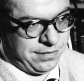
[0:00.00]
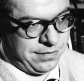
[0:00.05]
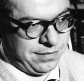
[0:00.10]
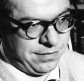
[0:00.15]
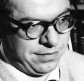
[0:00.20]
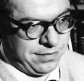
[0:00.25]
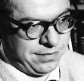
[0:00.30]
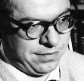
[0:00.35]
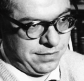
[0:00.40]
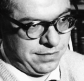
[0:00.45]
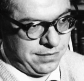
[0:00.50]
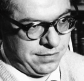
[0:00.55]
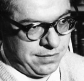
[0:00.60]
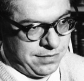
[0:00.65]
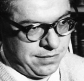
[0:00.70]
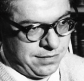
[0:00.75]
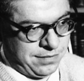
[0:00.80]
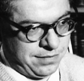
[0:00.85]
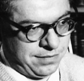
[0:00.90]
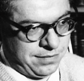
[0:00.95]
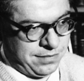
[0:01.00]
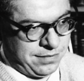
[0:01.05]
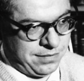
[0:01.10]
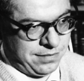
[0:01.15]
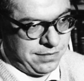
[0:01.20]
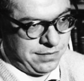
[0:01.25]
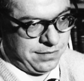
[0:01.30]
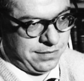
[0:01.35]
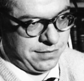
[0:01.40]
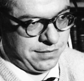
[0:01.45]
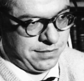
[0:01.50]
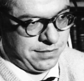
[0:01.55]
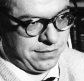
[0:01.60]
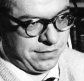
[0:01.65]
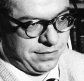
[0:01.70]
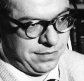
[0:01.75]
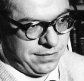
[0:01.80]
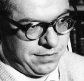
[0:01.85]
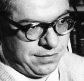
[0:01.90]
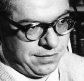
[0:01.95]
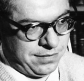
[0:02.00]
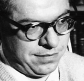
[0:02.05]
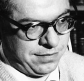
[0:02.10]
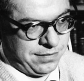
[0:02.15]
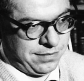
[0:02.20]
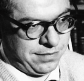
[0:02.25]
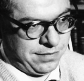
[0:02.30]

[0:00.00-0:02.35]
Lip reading: Nobody speaks.